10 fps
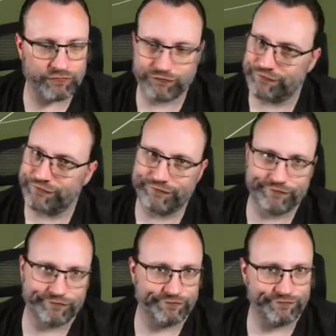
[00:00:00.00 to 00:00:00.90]

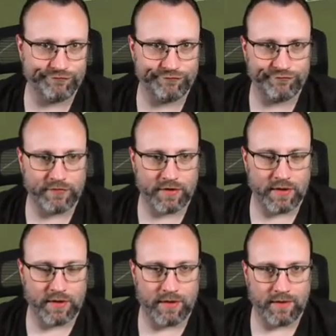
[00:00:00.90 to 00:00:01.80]

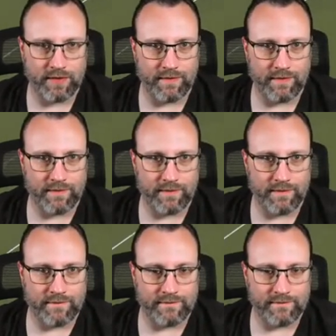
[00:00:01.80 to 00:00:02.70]

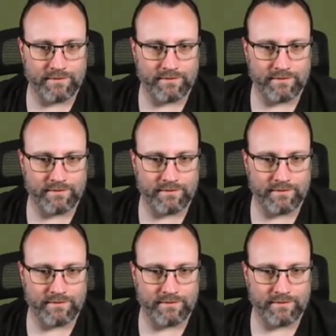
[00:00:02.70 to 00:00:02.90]
(silence)